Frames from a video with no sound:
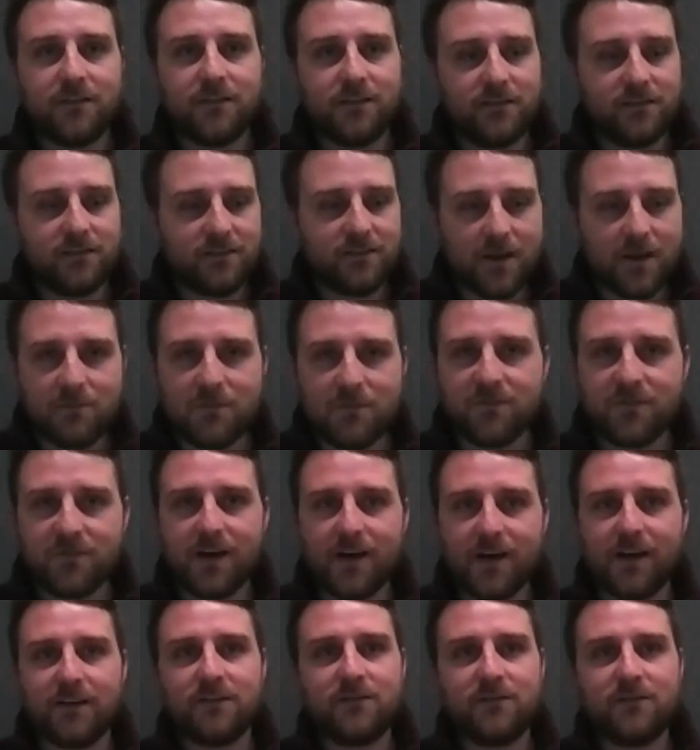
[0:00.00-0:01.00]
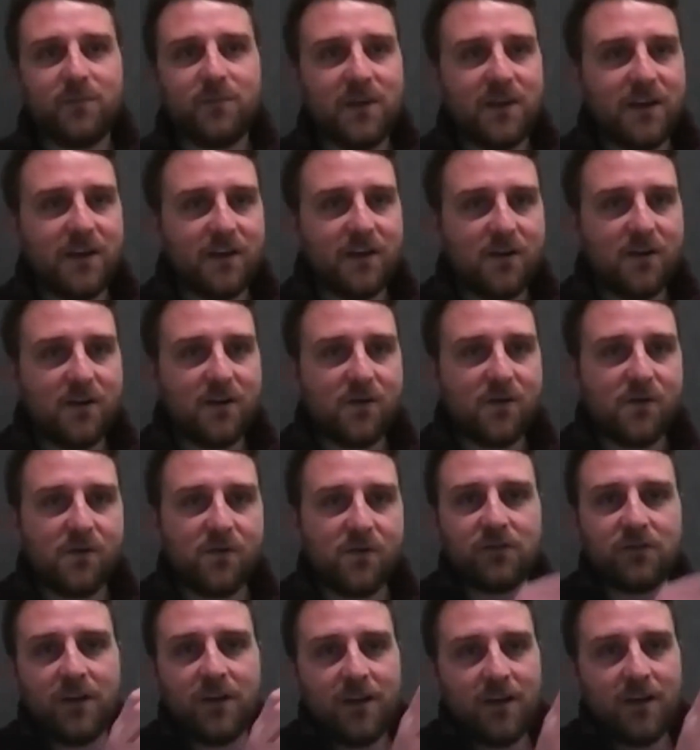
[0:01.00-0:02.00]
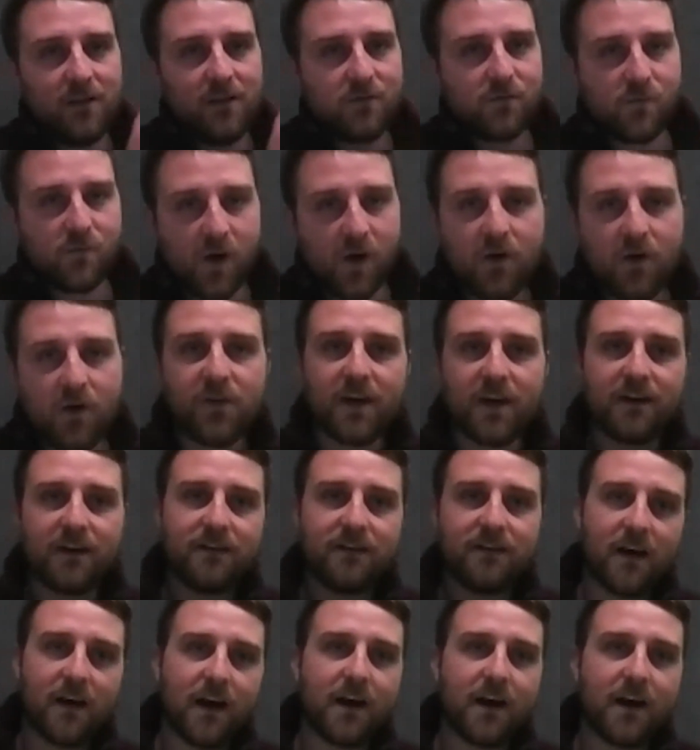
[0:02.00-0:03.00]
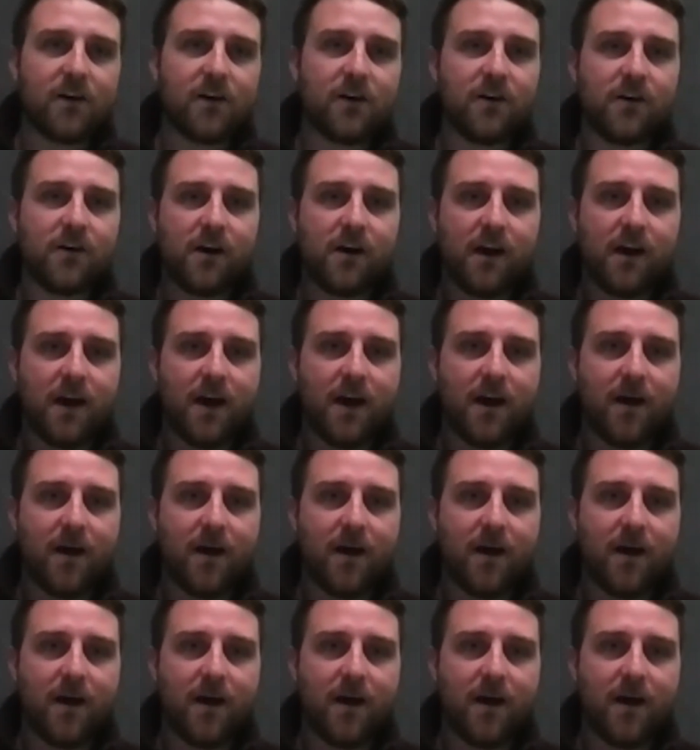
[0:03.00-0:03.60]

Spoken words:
same device being used throughout that entire